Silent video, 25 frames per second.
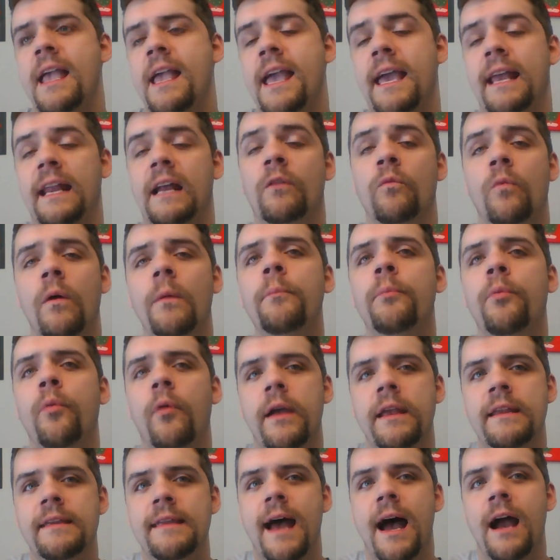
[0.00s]
And at one
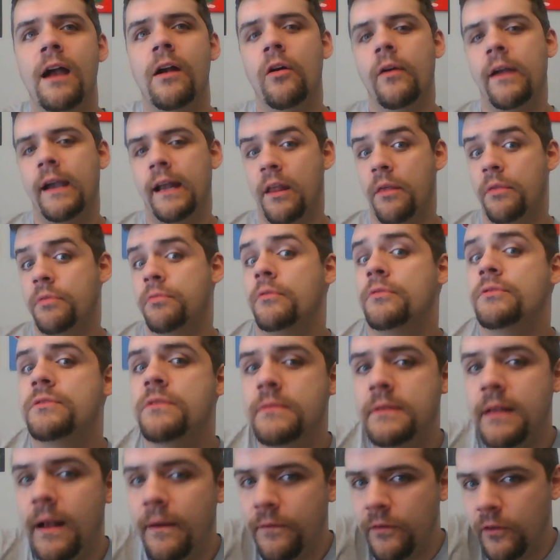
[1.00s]
point, Nago kind of throws
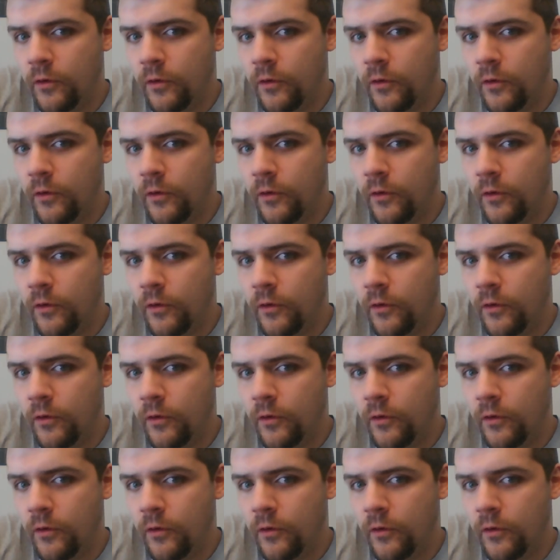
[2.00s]
herself